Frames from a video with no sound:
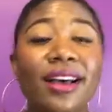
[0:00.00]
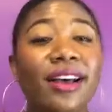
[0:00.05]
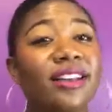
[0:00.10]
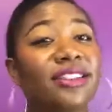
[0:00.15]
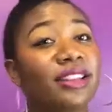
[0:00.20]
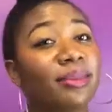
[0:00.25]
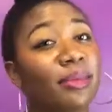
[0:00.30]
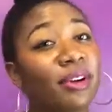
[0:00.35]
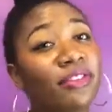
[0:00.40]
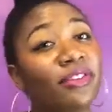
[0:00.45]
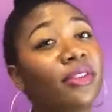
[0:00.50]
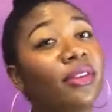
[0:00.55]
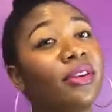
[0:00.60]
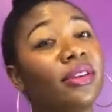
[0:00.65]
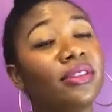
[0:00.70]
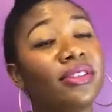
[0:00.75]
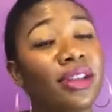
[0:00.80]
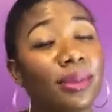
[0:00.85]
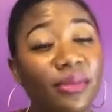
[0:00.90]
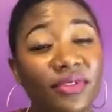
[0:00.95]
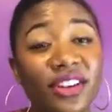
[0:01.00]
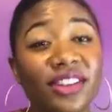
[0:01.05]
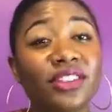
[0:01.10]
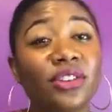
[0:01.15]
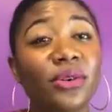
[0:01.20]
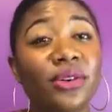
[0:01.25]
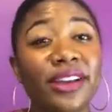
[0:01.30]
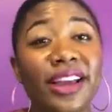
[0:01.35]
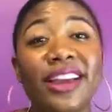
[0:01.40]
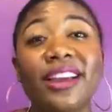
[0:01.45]
Some of us
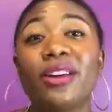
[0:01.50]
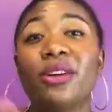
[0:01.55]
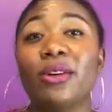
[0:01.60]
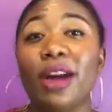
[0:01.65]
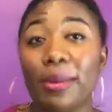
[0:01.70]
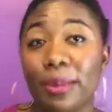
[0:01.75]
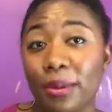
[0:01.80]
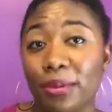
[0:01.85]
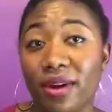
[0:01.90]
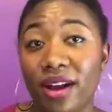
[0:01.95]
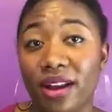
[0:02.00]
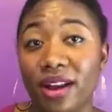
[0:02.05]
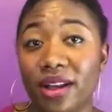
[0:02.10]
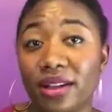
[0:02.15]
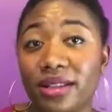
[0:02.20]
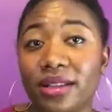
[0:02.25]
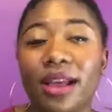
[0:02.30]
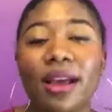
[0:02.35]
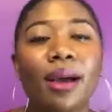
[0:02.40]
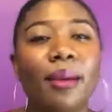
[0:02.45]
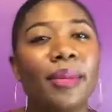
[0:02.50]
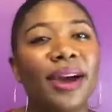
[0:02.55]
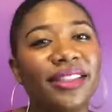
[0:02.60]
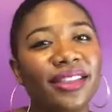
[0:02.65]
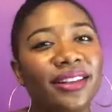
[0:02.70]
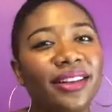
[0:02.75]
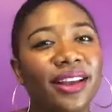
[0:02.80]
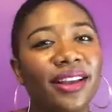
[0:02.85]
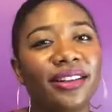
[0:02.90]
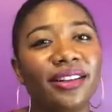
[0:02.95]
create crappy products. But at
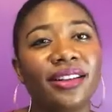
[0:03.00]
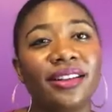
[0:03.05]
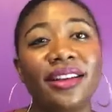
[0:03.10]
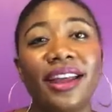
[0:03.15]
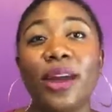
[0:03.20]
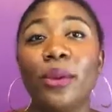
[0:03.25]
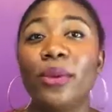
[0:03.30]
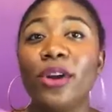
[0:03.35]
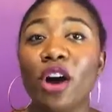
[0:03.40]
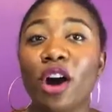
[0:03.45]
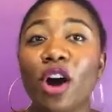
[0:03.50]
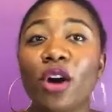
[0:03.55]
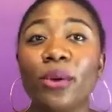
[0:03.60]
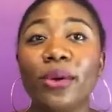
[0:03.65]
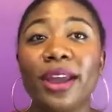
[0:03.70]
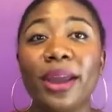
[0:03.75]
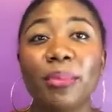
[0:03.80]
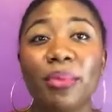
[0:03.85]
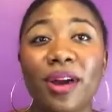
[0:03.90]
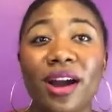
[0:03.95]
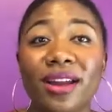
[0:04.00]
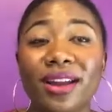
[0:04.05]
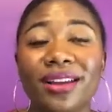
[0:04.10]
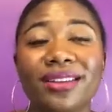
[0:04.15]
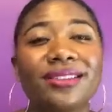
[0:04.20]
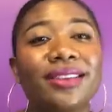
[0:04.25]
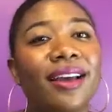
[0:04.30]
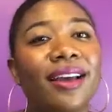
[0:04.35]
the end of the day, we all create products.